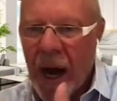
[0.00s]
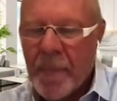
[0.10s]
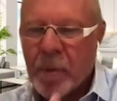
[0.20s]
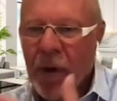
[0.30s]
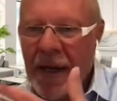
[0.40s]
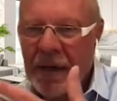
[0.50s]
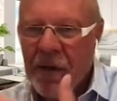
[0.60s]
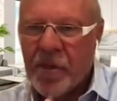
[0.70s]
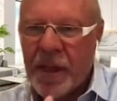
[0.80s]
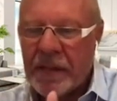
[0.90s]
operate
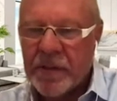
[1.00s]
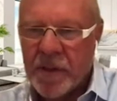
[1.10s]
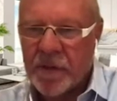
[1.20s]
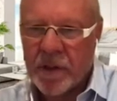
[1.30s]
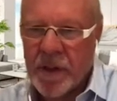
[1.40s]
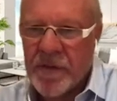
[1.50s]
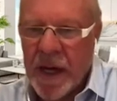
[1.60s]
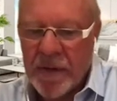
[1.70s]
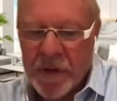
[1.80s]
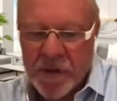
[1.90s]
and think differently
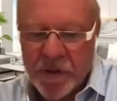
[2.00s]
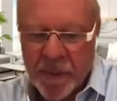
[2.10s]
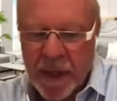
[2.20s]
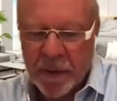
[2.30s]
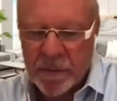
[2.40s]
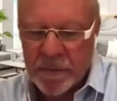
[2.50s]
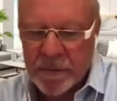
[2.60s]
five years from now?